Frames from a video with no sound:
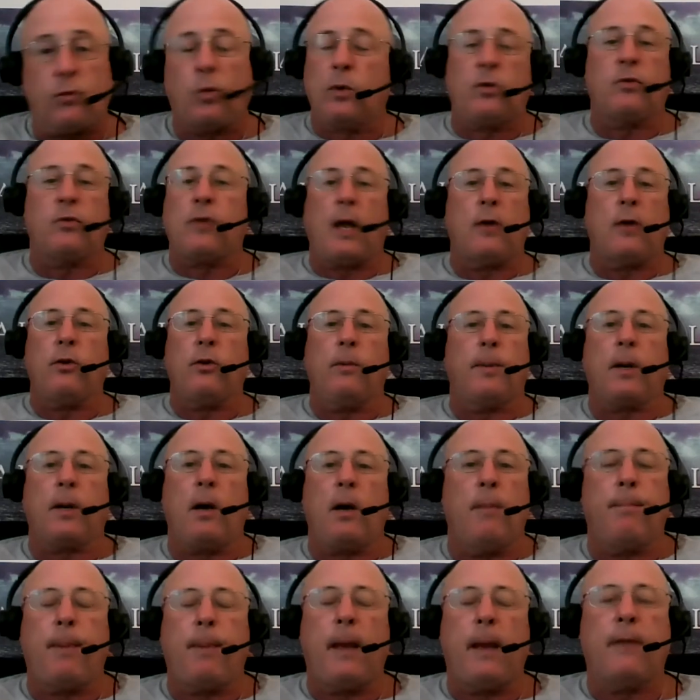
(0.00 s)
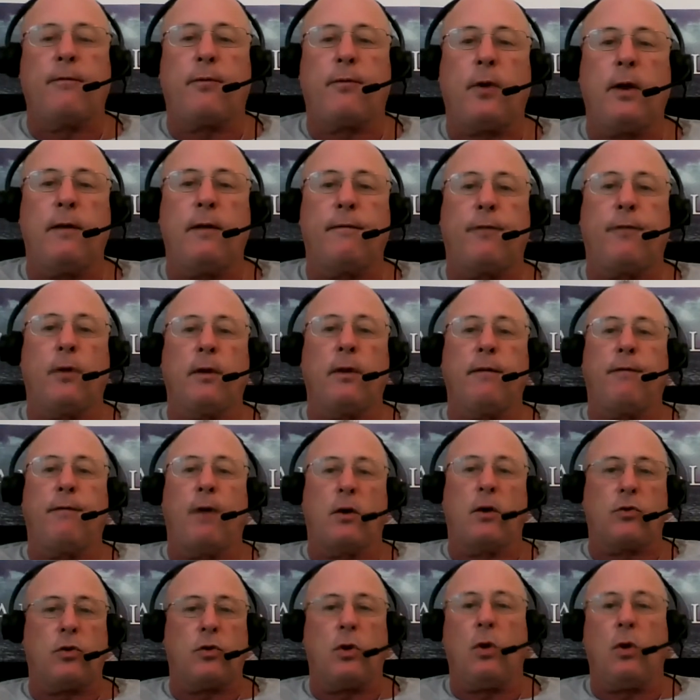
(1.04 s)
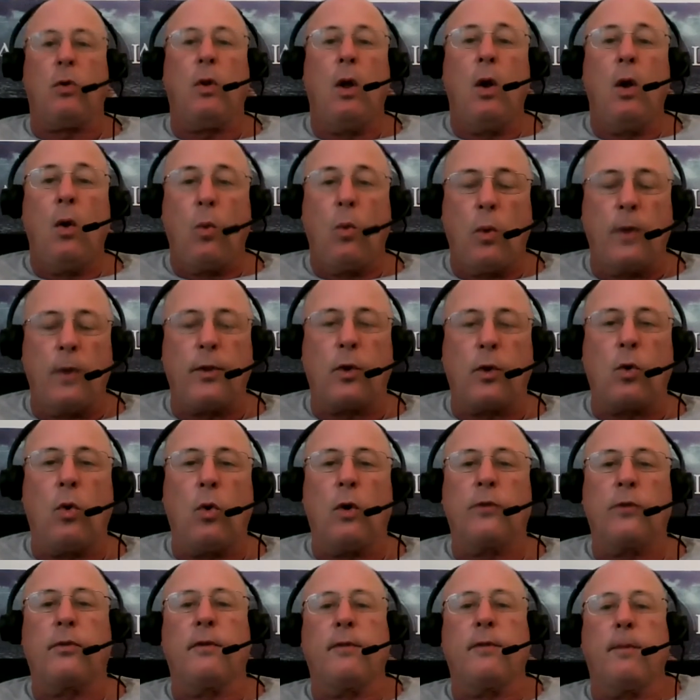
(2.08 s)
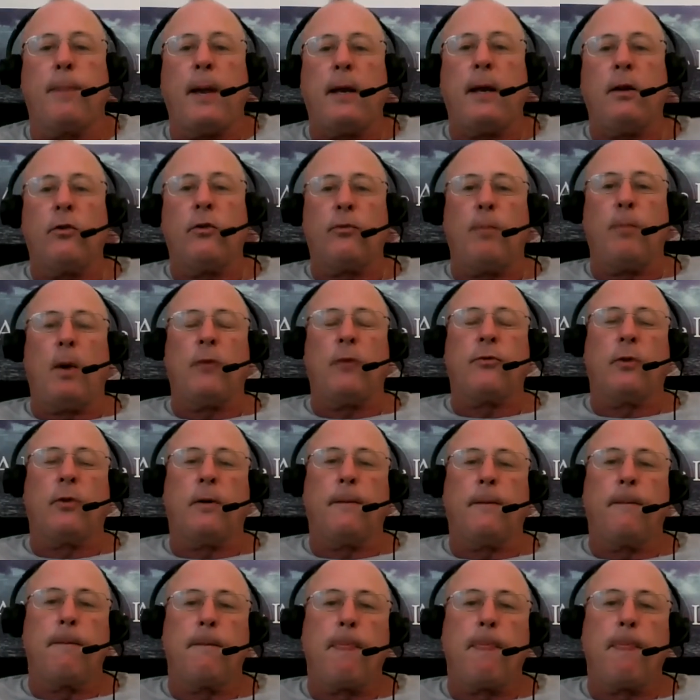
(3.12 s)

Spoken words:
which is how you become pain-free and fully functional when the cause of your pain is muscle.